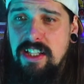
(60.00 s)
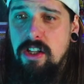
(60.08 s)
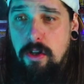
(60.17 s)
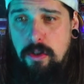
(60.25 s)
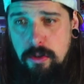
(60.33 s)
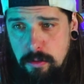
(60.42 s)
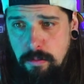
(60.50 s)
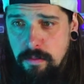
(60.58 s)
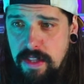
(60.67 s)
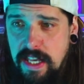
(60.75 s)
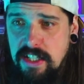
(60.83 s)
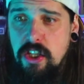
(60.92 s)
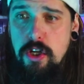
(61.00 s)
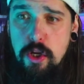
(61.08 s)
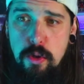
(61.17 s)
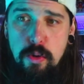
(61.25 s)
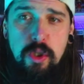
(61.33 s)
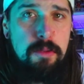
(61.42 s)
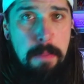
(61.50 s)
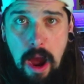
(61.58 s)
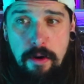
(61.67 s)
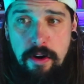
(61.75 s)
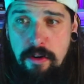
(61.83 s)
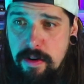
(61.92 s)
not all. There's the new
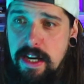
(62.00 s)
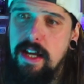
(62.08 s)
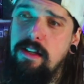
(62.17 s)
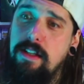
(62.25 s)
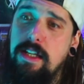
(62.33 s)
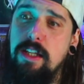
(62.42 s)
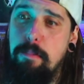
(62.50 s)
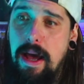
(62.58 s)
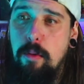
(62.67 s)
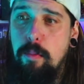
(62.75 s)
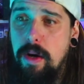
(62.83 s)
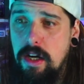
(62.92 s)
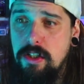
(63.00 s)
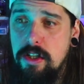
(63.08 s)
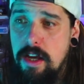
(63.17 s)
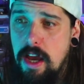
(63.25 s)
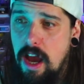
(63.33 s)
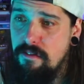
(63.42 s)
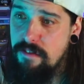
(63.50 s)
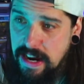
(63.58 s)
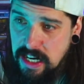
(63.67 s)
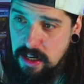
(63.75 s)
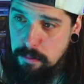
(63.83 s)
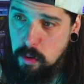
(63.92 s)
sparring arena in the battle barge,
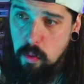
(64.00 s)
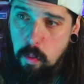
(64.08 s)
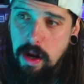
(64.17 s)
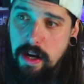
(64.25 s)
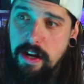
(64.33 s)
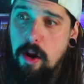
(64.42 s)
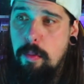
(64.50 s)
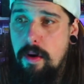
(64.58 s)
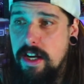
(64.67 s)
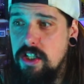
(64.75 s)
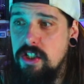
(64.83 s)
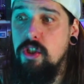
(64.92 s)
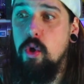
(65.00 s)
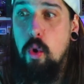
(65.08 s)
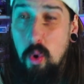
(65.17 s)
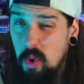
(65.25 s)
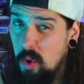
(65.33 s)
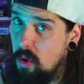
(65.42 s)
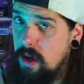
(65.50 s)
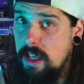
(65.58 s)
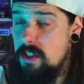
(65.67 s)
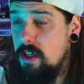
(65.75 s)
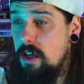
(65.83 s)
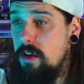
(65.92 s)
available while in operations or
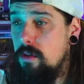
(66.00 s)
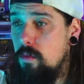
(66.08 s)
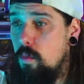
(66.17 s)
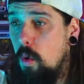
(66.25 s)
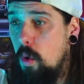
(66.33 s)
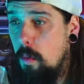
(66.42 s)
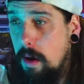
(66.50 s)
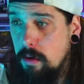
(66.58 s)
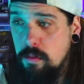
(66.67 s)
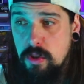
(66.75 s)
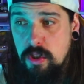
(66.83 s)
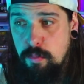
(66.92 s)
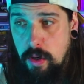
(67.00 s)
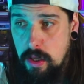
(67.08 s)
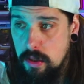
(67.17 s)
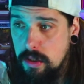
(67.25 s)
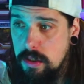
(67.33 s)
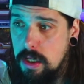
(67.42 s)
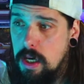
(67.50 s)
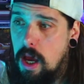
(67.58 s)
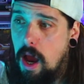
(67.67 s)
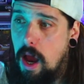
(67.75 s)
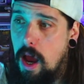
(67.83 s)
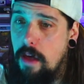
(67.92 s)
eternal war mode, which is pretty good.
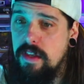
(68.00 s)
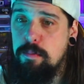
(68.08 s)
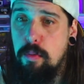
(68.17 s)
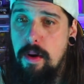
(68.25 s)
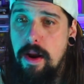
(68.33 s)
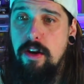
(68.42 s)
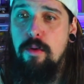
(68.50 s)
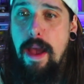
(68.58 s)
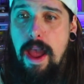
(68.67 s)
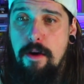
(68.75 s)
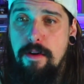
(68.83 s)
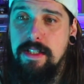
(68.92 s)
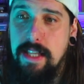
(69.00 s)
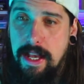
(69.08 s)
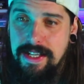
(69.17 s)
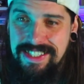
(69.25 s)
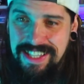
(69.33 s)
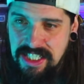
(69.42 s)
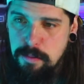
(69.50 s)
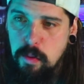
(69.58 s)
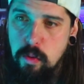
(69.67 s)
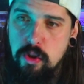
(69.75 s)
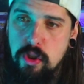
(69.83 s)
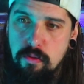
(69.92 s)
This brand new area is
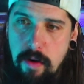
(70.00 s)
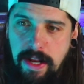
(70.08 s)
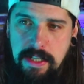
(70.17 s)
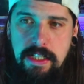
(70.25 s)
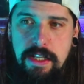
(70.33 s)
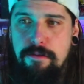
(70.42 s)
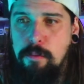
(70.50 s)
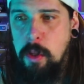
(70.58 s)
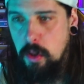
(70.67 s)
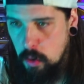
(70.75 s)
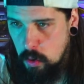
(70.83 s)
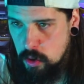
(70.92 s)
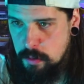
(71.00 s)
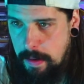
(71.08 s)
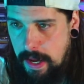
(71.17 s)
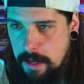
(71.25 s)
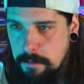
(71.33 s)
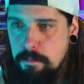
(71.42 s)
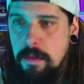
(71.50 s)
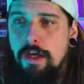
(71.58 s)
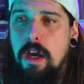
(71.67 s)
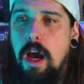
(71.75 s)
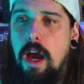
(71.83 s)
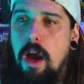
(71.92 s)
accessible directly from the launch bay.
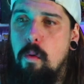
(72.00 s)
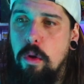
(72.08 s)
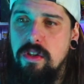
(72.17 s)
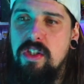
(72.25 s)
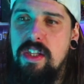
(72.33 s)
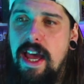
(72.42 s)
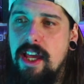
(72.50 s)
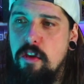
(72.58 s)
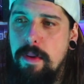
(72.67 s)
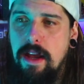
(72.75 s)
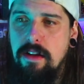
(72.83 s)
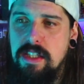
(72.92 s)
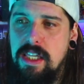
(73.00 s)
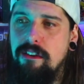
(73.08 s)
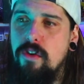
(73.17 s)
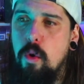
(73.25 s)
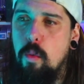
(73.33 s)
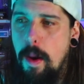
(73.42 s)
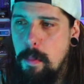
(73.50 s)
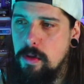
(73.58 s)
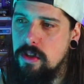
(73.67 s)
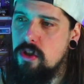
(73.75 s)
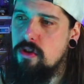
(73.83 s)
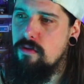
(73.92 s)
Once there, you'll be able to give your
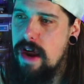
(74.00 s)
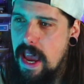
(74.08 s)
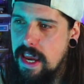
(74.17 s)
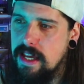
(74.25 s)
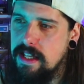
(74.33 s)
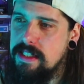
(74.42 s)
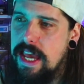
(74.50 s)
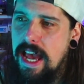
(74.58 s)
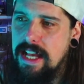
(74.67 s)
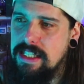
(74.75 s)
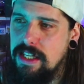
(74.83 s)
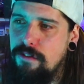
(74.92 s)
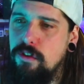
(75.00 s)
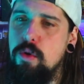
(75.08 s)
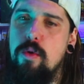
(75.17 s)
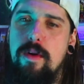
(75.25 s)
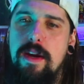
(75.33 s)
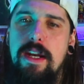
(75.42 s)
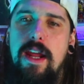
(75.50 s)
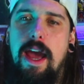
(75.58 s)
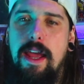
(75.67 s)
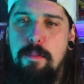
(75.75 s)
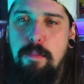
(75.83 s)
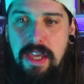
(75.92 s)
weapons, grenades, as if you were in
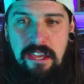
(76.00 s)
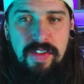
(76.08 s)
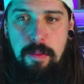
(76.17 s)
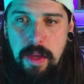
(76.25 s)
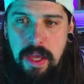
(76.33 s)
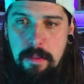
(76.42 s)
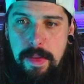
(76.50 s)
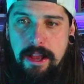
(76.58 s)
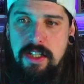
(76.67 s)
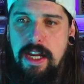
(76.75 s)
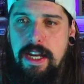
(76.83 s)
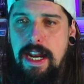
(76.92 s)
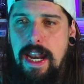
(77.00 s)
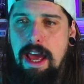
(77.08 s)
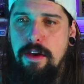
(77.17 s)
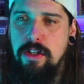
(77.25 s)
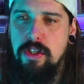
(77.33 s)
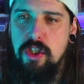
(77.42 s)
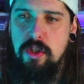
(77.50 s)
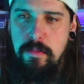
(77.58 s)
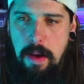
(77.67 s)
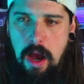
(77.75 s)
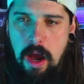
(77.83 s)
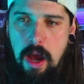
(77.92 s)
a PvP match, and allow you to
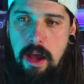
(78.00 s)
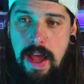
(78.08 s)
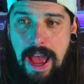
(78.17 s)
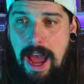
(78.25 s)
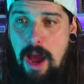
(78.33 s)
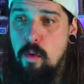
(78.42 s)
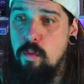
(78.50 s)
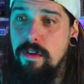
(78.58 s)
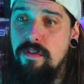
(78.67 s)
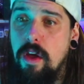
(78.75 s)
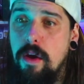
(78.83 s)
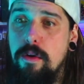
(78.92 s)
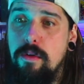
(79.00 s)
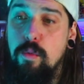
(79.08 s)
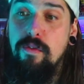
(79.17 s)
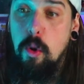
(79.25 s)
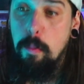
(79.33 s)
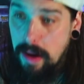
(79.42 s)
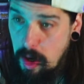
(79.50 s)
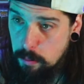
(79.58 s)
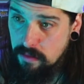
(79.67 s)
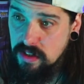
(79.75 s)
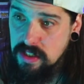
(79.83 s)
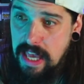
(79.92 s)
spar out with your battle
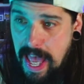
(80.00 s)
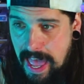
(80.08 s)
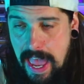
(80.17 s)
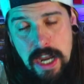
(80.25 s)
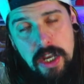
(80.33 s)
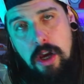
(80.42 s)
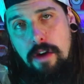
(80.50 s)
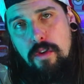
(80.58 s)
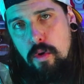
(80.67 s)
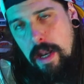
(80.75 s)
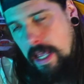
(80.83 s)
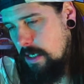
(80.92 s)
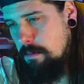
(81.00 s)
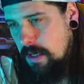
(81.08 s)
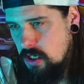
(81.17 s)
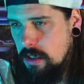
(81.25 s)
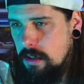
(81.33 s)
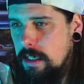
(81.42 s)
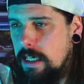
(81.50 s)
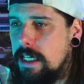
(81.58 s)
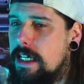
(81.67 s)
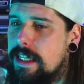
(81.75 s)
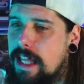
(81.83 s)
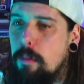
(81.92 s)
brothers ahead of your next mission.
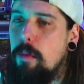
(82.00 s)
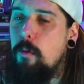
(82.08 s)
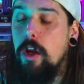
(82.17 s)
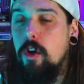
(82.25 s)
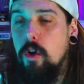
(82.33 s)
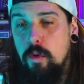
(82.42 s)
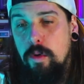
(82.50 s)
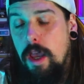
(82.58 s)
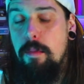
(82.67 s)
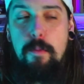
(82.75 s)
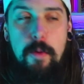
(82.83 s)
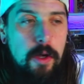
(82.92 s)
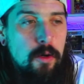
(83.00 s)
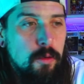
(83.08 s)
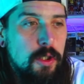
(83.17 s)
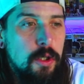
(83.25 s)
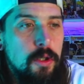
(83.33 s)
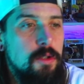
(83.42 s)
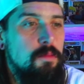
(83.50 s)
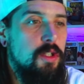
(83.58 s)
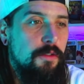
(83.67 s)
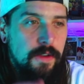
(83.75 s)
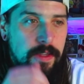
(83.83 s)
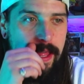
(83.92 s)
That would be pretty cool. It'd be pretty cool to do some
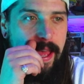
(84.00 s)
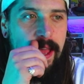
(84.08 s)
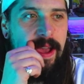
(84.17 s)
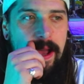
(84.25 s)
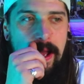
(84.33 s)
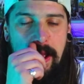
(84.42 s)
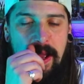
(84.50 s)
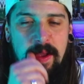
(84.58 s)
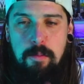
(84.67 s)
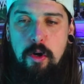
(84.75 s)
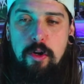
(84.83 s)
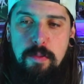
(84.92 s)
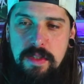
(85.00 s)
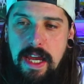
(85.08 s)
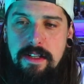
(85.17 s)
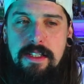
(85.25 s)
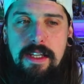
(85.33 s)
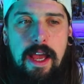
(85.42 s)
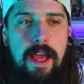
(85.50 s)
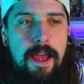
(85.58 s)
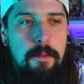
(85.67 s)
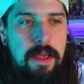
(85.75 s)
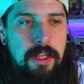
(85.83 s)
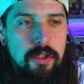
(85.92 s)
stuff in there.
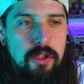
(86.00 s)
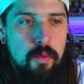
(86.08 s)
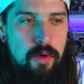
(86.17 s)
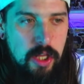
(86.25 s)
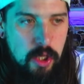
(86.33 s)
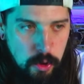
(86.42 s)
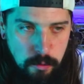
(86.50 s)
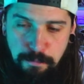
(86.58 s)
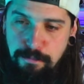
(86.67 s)
100%. It does look really cool.